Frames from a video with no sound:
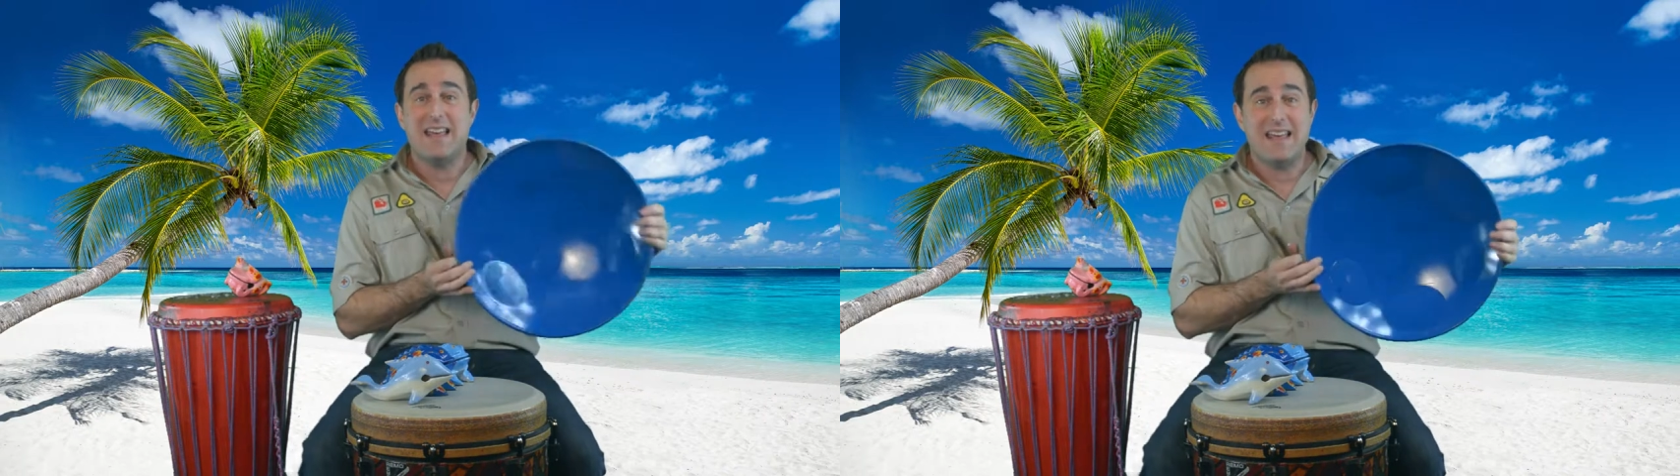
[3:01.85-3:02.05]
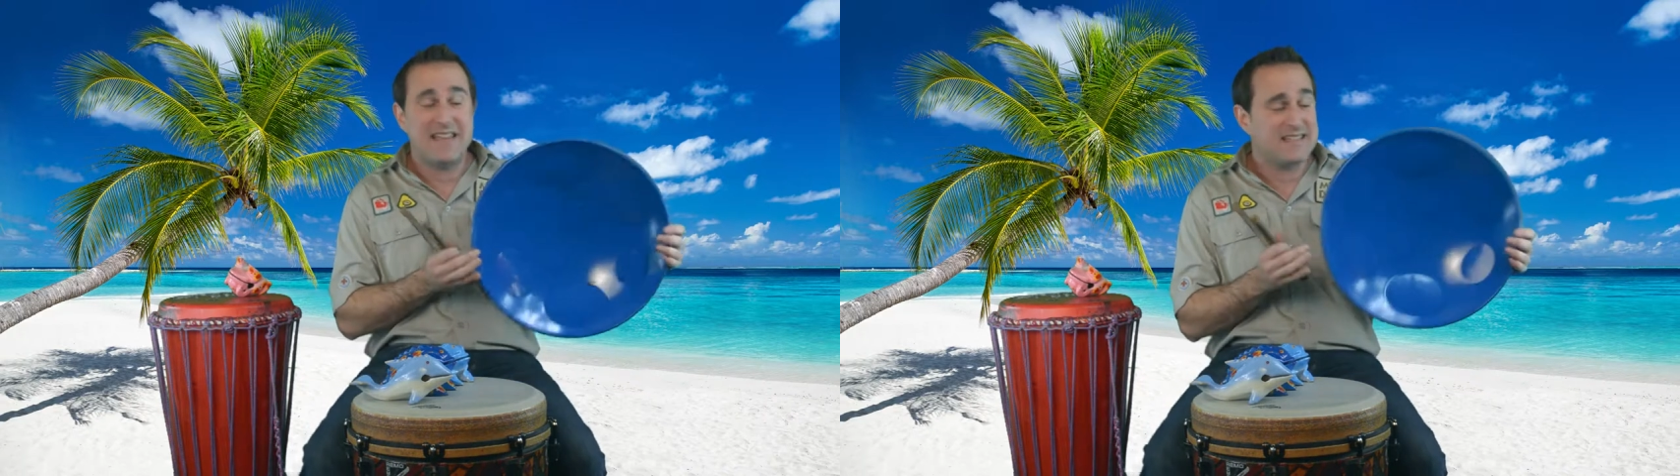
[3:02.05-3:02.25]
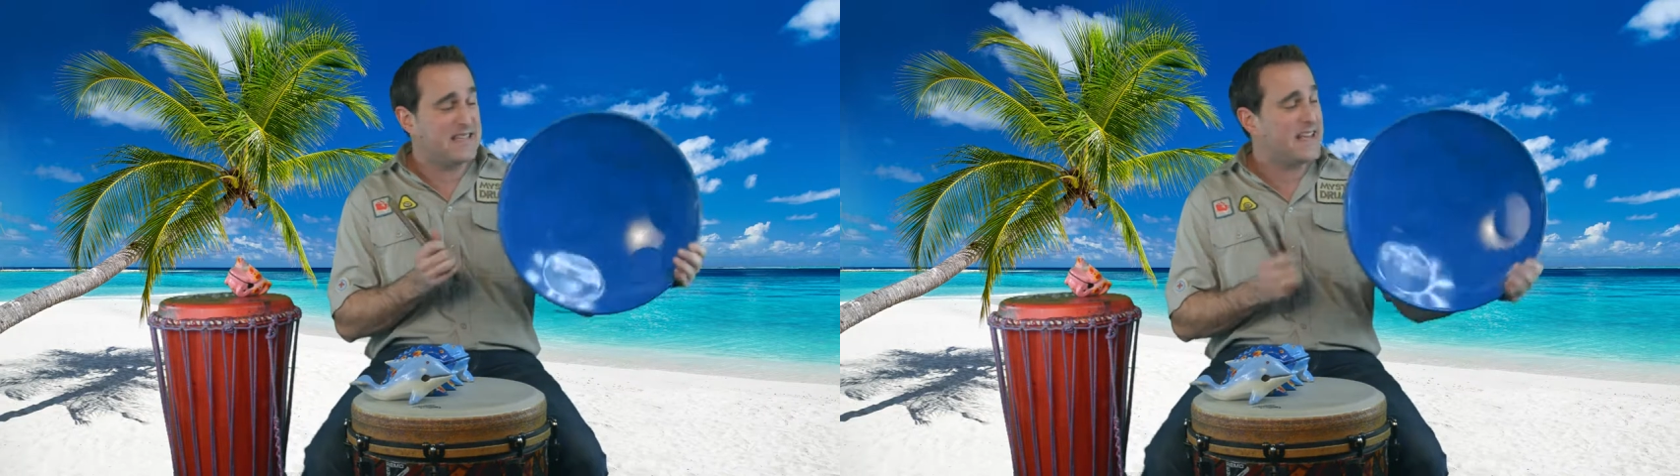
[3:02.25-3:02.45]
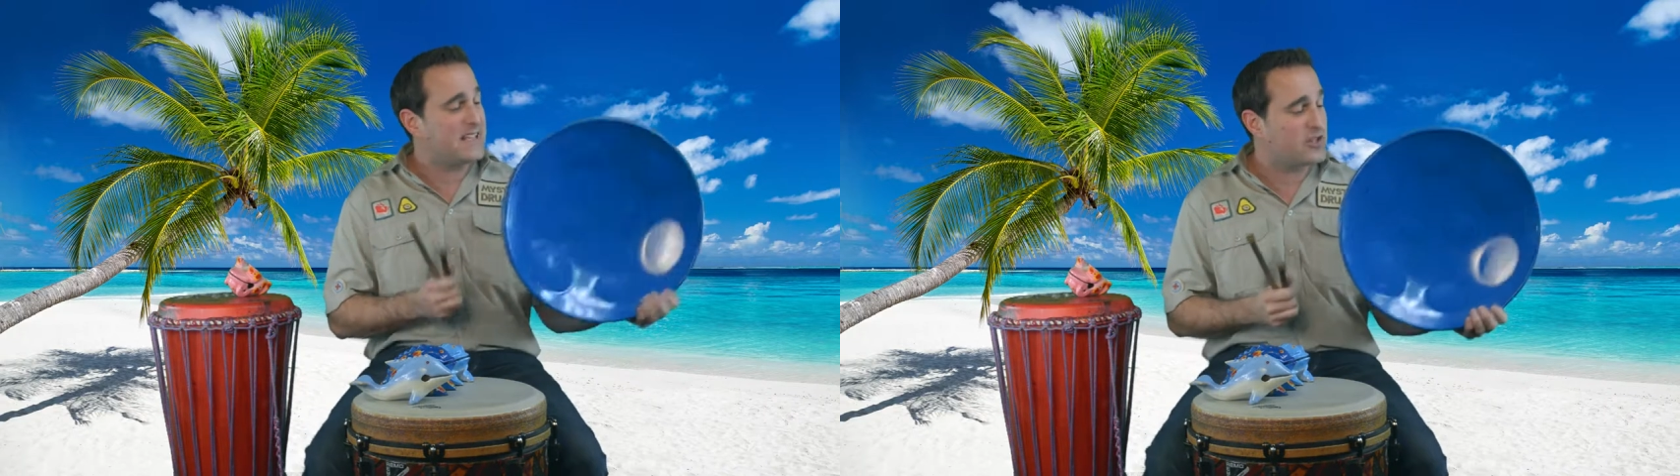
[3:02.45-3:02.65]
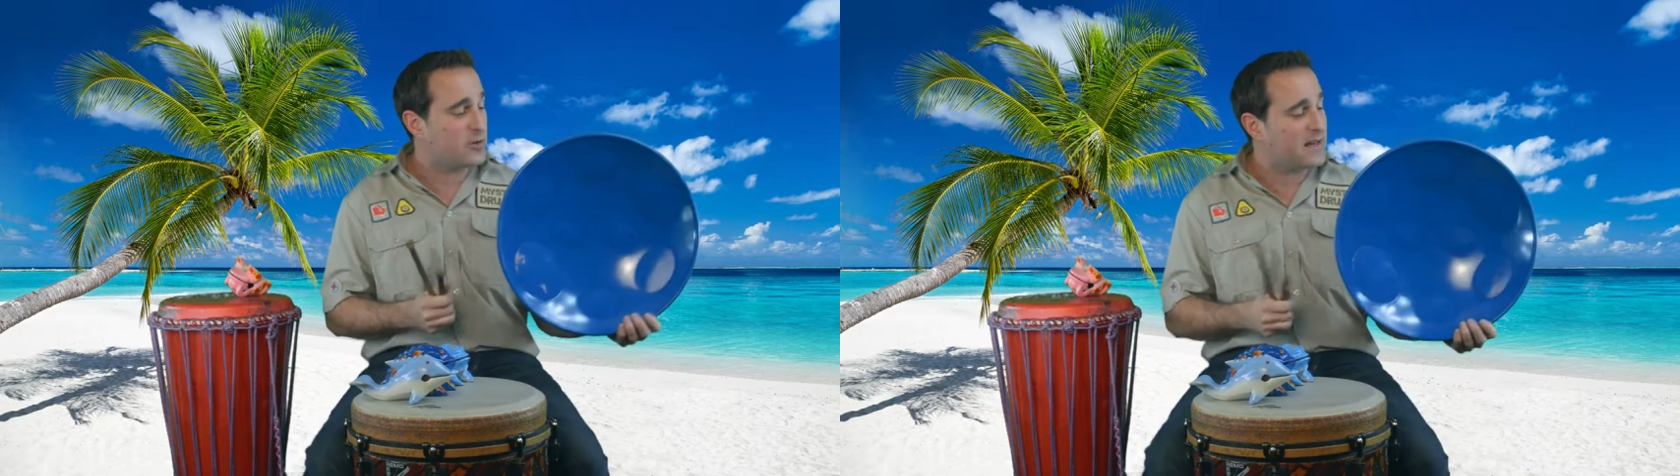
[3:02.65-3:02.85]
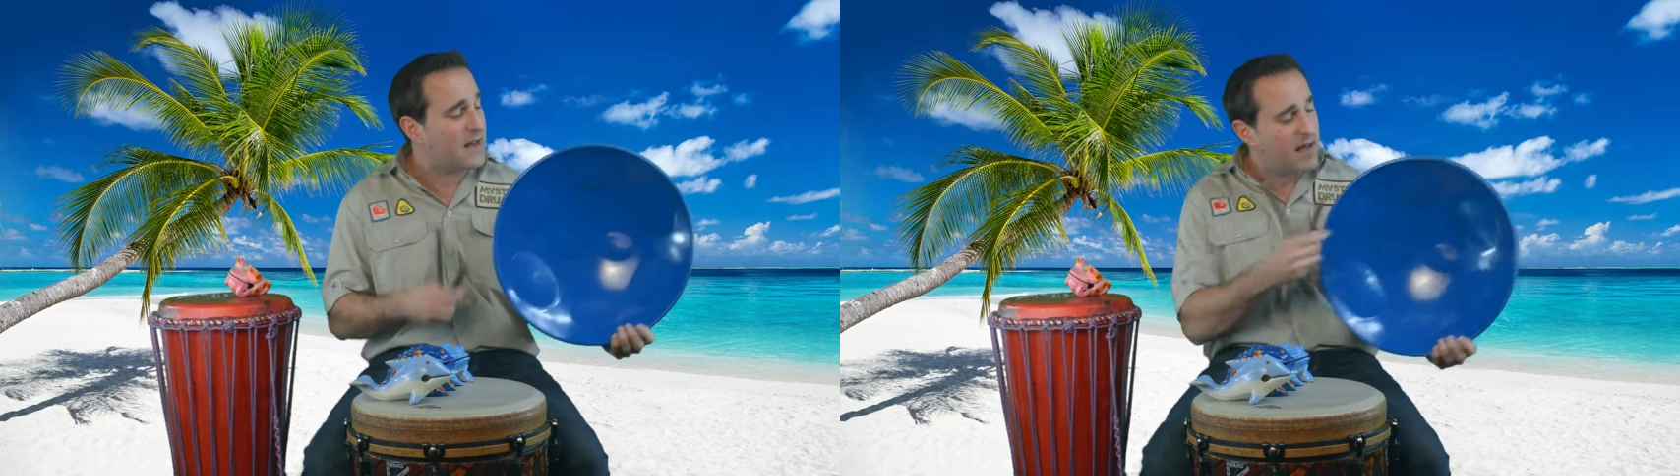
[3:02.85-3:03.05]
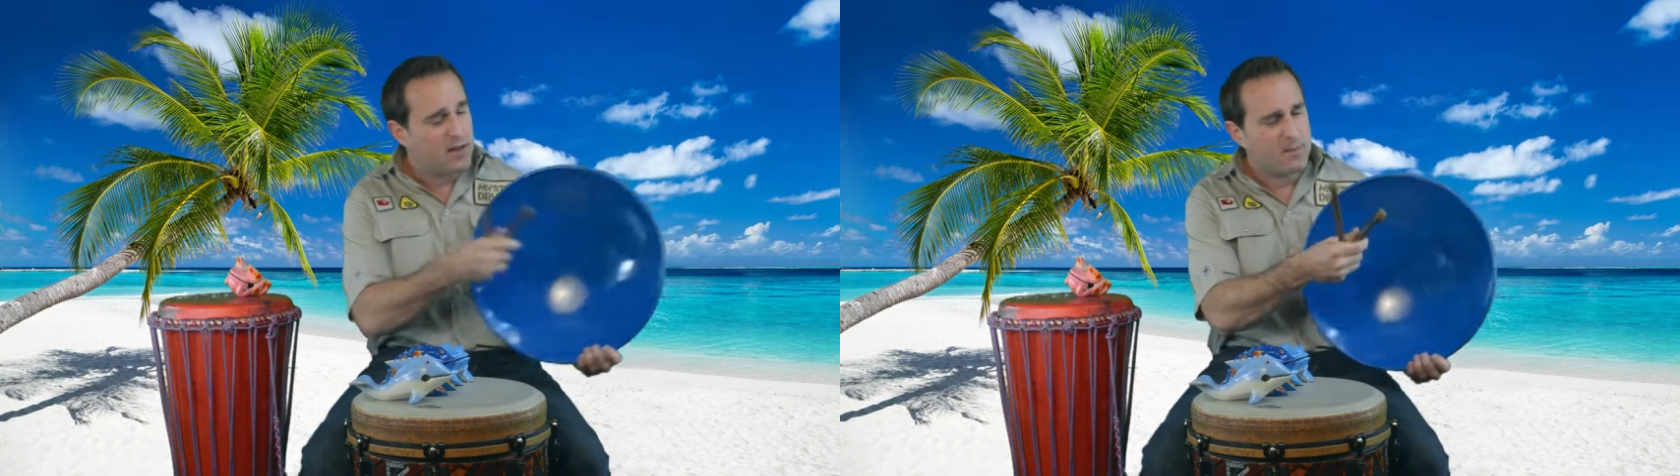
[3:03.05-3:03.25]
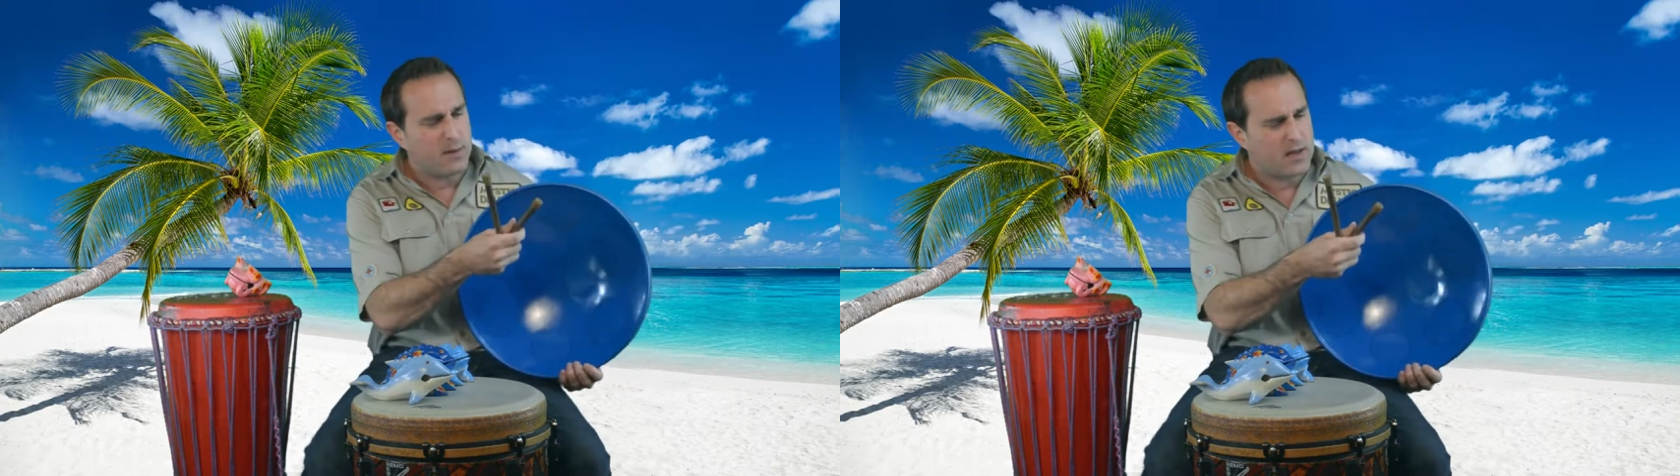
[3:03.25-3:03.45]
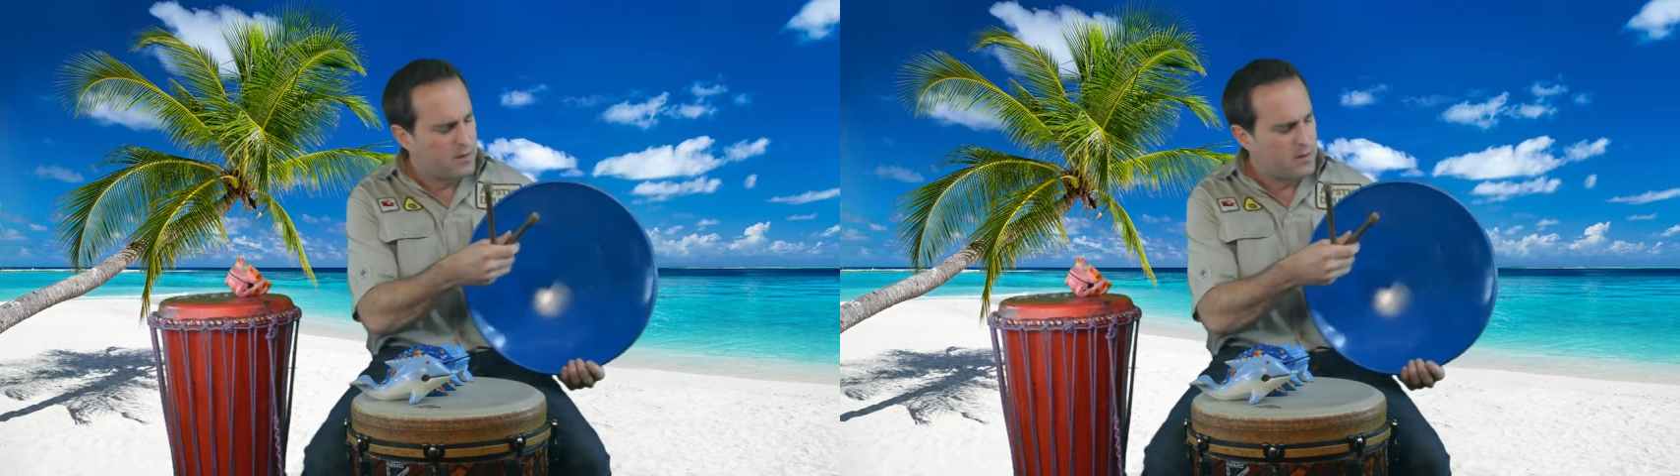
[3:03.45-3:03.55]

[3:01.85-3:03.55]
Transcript: easy instrument. Play